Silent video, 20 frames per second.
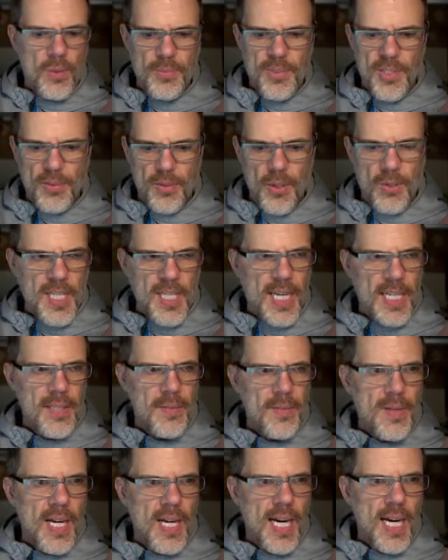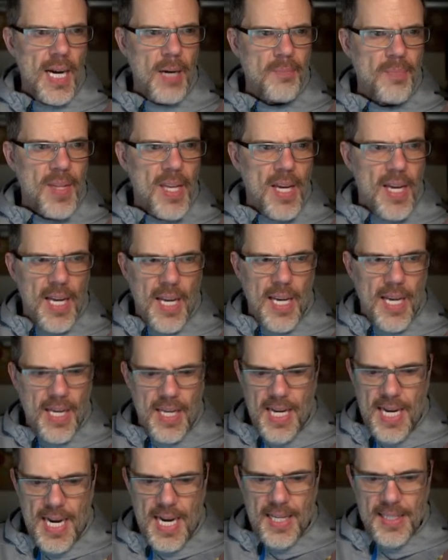Oops, it rotated.
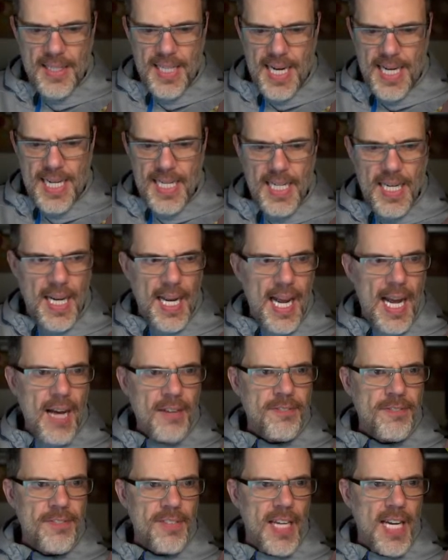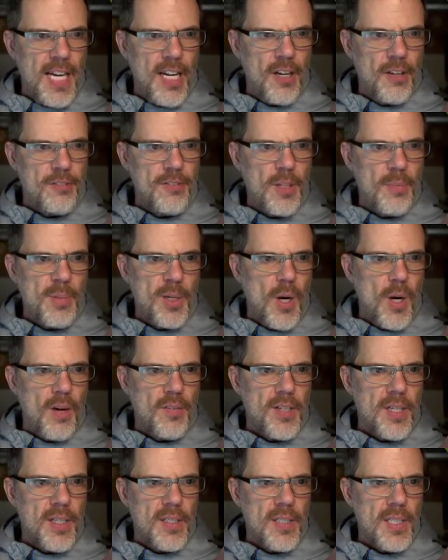And I can hit F and it'll flip it
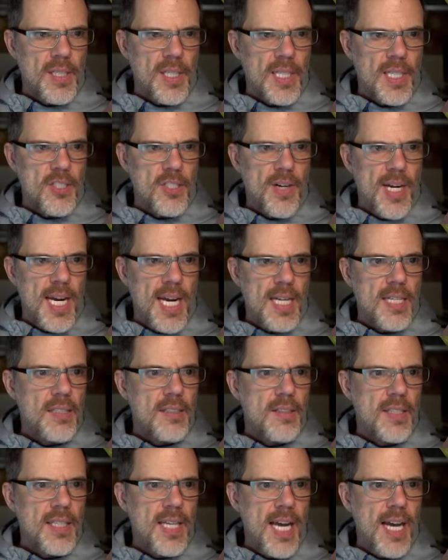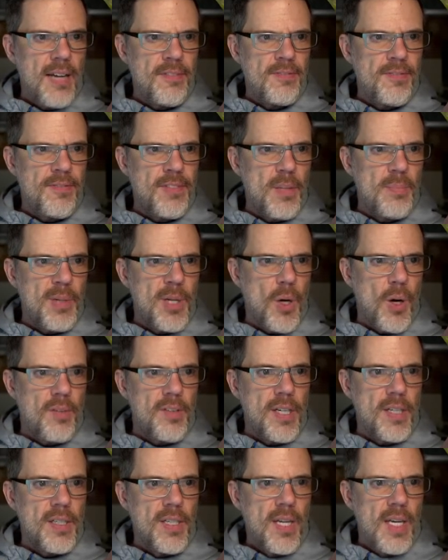over. Click and drag, F, flip it
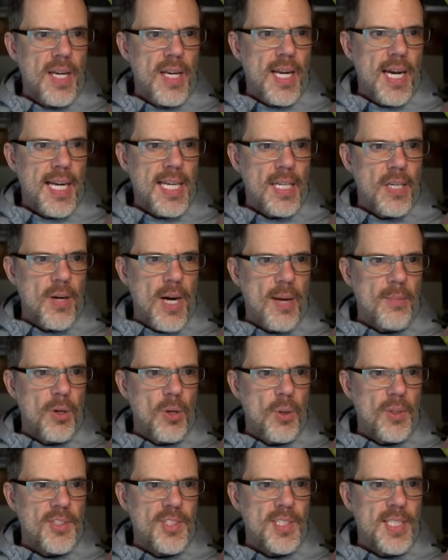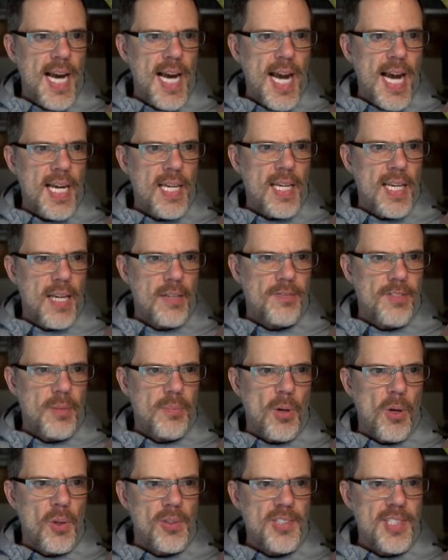over. I can grab a whole stack and
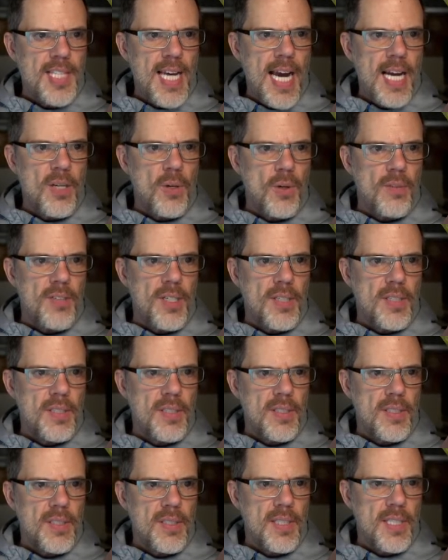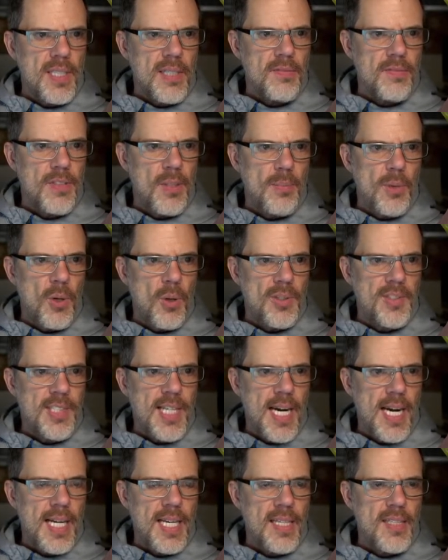flip a whole stack over. I can flip a whole
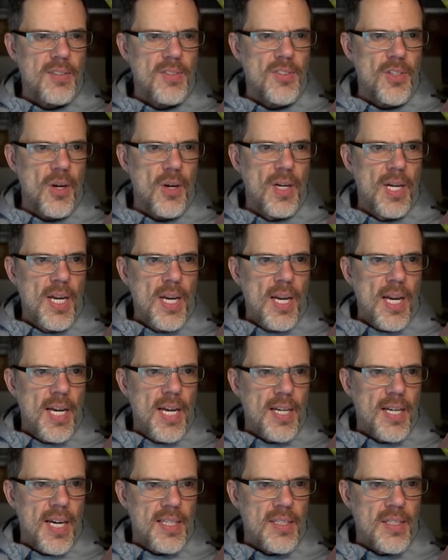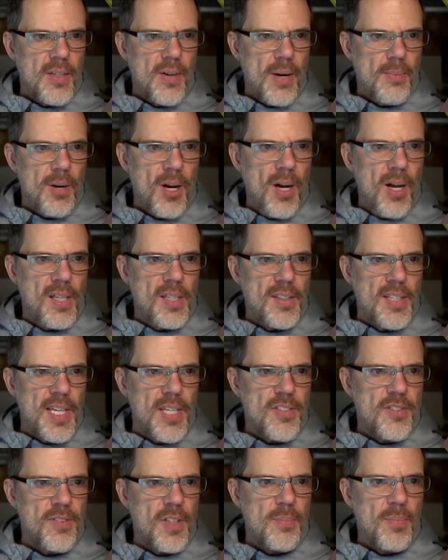stack. So I can grab all of
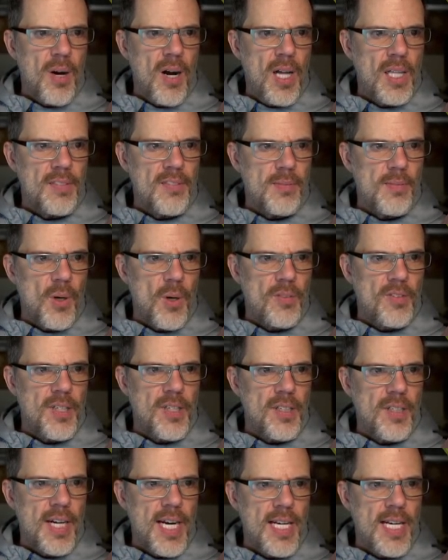these, flip all of them over,